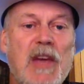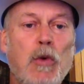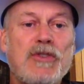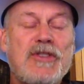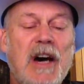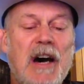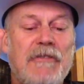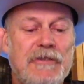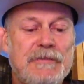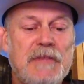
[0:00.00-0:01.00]
It was
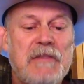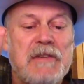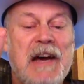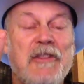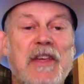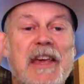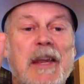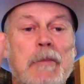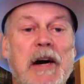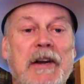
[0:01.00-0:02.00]
tough, even now
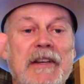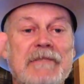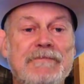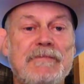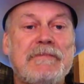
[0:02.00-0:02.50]
thinking about it.